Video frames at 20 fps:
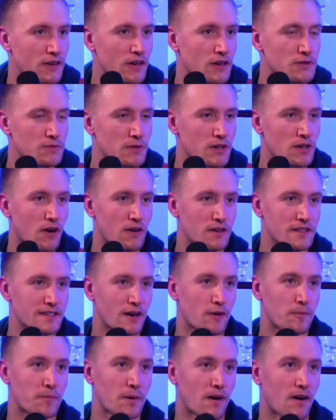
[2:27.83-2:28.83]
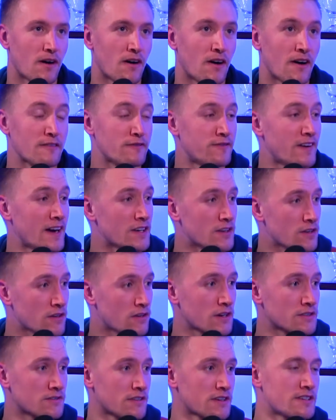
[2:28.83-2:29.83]
Go to a cocktail bar. In fact, you
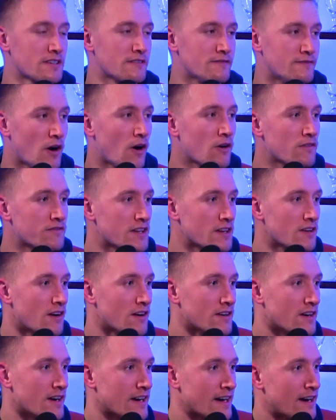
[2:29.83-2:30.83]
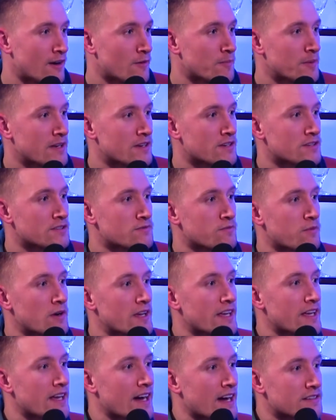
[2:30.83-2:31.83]
guys were actually involved in our night out because
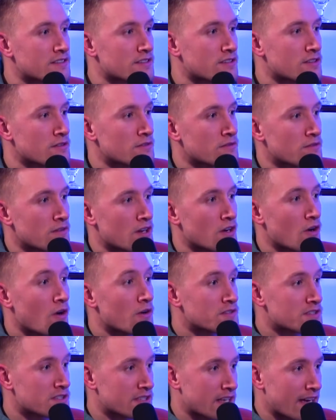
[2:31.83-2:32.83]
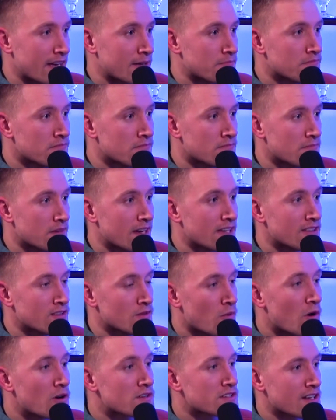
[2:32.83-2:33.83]
we had to do an odds game in
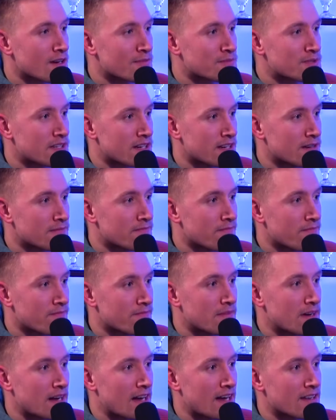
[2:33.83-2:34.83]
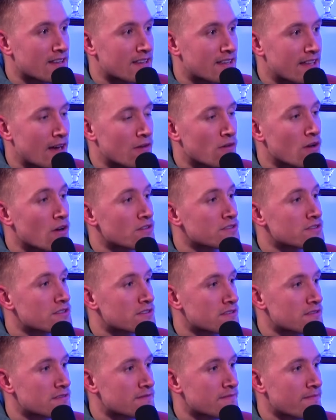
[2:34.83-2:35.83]
the WhatsApp chat, yeah. and Theo
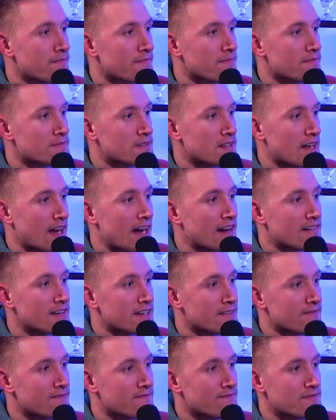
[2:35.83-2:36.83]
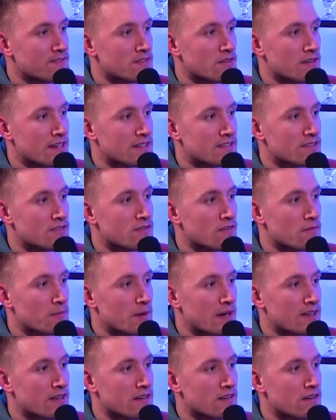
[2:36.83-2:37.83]
lost to Harry, so he had to knock
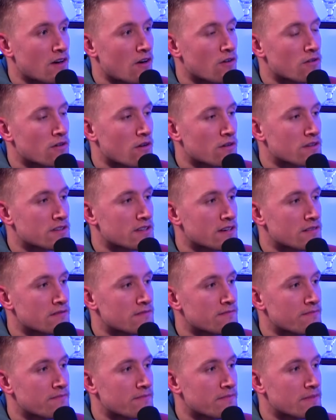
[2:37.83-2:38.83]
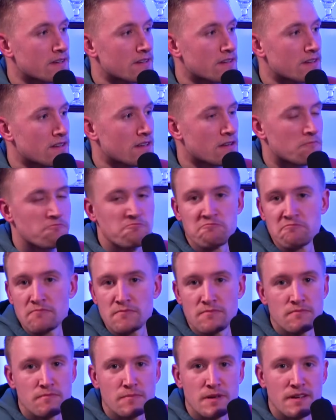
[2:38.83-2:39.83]
back a whole cocktail. Yeah. Ooh,
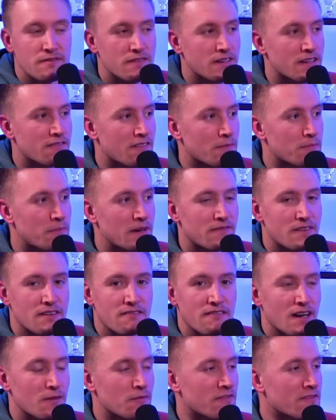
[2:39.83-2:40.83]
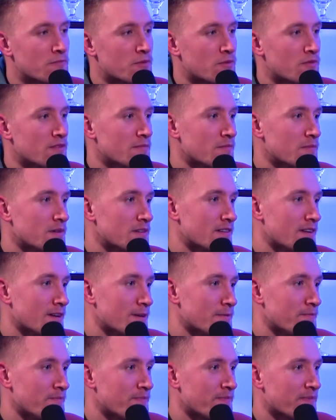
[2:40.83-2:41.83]
bit that's of an, fun. Bit of an irrelevant point, but
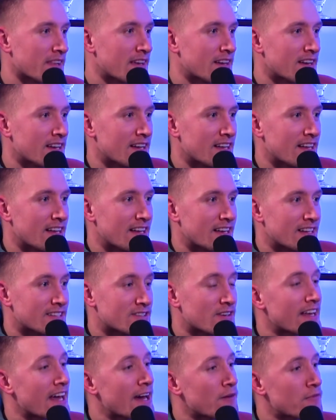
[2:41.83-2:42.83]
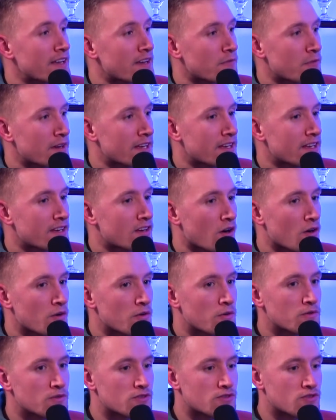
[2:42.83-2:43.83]
um, so yeah, we we
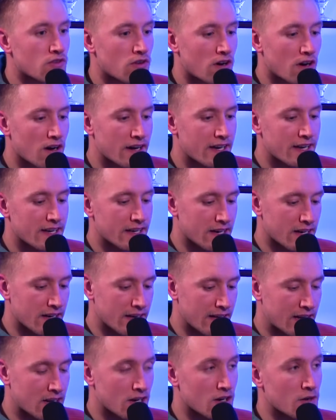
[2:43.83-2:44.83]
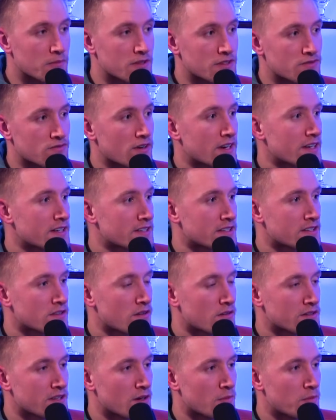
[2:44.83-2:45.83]
go try a club that's right next to this
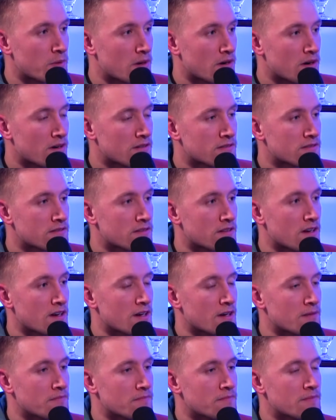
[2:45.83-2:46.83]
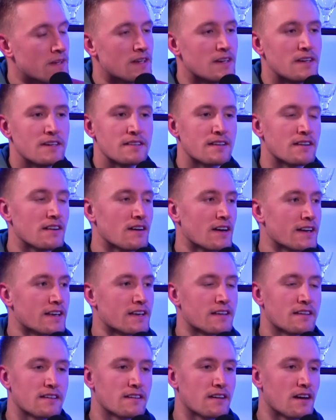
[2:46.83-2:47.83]
cocktail bar. Um, they're like
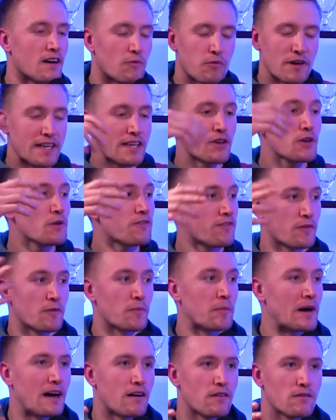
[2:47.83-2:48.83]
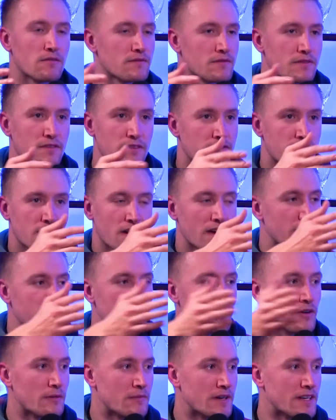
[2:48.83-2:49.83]
uh, we queue for about thirty,
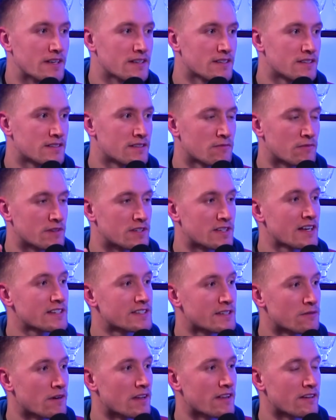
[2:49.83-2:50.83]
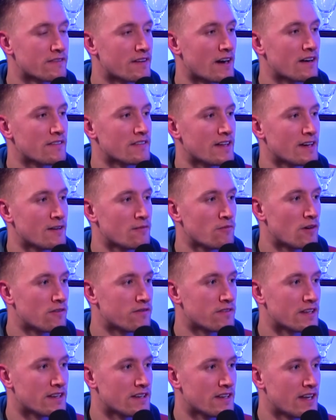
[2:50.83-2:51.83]
forty minutes, which is actually where they found their
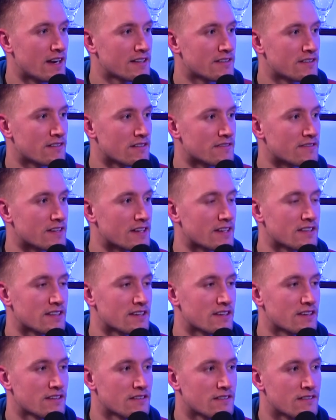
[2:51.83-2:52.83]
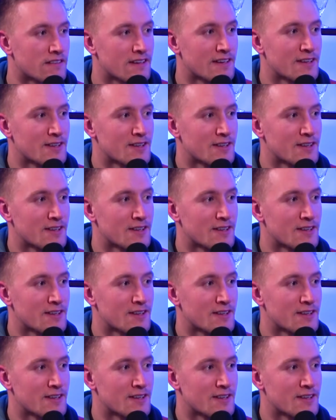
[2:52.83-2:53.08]
Wafflin' editor, I think, in the queue.